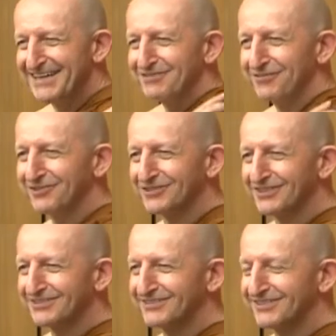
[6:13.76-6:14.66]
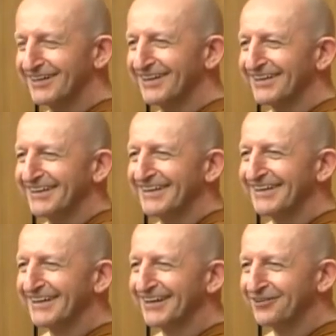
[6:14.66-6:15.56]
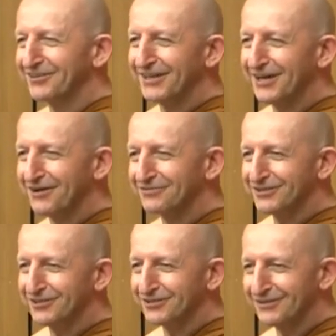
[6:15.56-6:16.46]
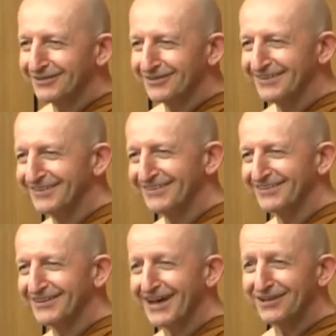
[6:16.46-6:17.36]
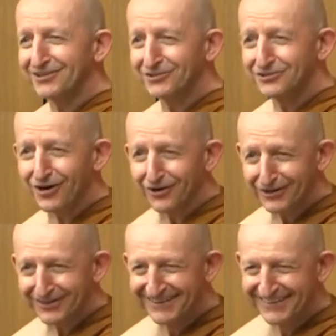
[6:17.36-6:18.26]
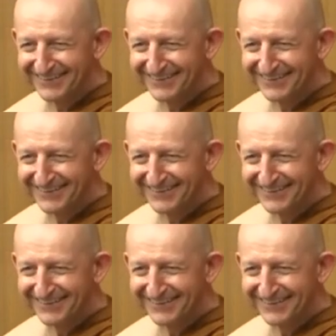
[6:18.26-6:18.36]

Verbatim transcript: even if you're just uh, you know, looking after your, you know, your cat and your dog,